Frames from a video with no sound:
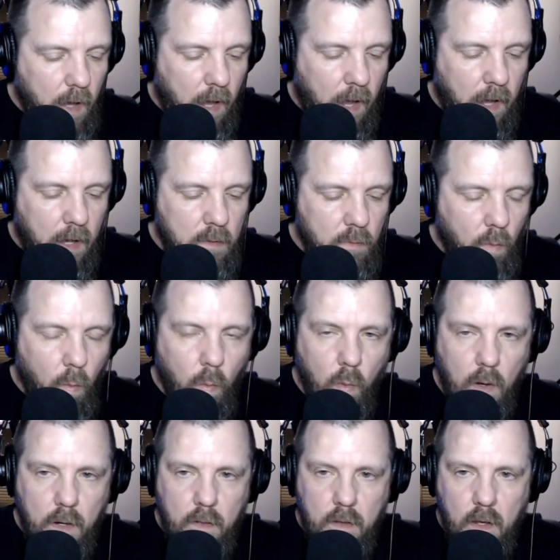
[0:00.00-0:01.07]
And
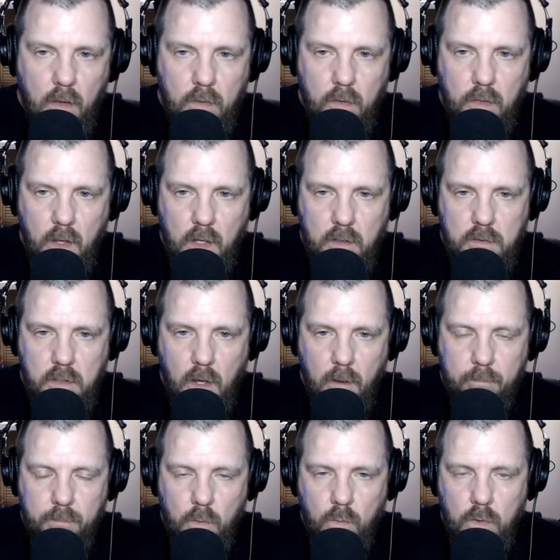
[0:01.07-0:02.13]
one of the other things
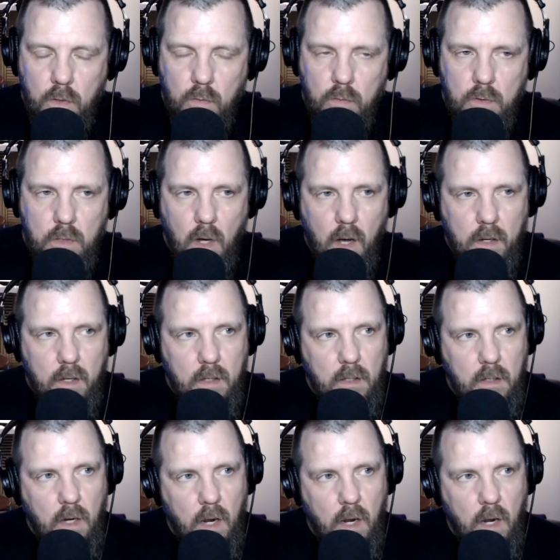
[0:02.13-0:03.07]
that when you were talking,